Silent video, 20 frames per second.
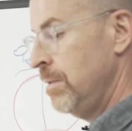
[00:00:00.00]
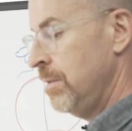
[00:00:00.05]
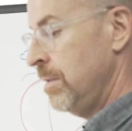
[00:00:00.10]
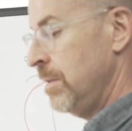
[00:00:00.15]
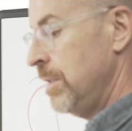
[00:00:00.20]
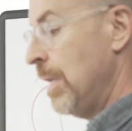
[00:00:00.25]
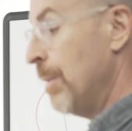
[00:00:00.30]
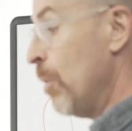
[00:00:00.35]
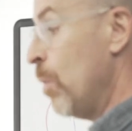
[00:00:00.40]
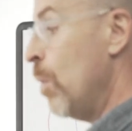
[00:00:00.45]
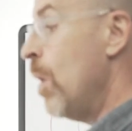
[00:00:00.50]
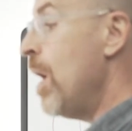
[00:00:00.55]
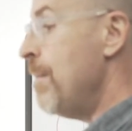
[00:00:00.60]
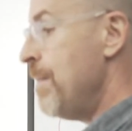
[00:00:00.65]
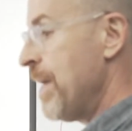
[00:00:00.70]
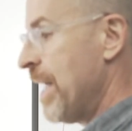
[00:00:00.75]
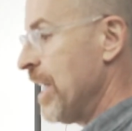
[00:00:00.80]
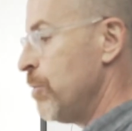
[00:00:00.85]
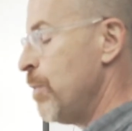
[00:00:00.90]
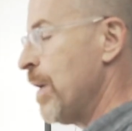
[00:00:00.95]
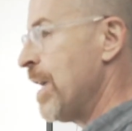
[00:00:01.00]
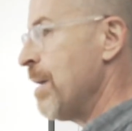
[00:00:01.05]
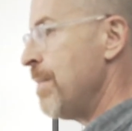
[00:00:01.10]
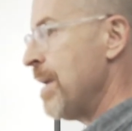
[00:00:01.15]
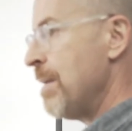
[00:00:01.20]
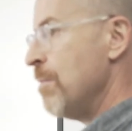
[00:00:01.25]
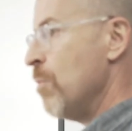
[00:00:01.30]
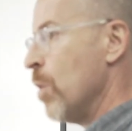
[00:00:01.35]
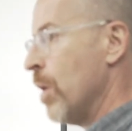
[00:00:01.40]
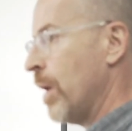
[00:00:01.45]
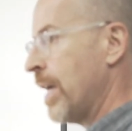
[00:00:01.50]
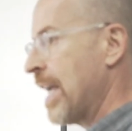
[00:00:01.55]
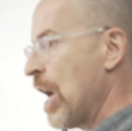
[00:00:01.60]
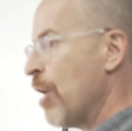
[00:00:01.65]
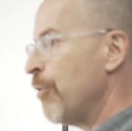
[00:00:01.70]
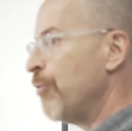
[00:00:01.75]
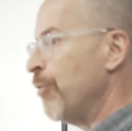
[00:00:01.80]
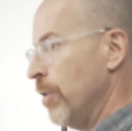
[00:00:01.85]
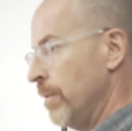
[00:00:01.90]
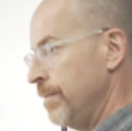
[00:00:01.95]
number one, because we can be more
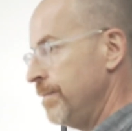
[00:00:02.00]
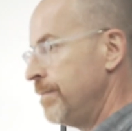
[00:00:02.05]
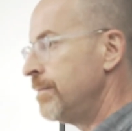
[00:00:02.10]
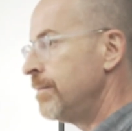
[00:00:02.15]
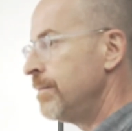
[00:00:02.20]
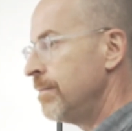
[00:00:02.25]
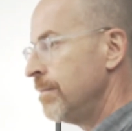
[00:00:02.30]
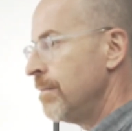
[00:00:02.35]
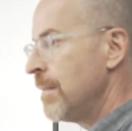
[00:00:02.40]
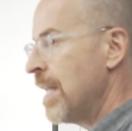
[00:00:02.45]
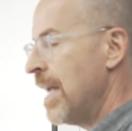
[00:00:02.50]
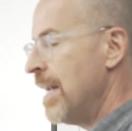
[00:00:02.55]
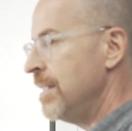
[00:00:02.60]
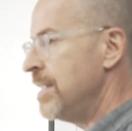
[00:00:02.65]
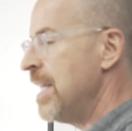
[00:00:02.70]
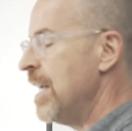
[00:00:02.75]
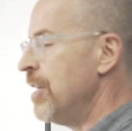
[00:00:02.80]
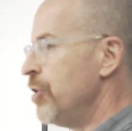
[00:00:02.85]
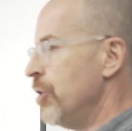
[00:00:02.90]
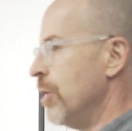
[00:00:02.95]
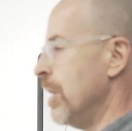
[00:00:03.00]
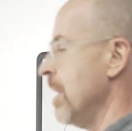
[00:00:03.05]
careful and intentional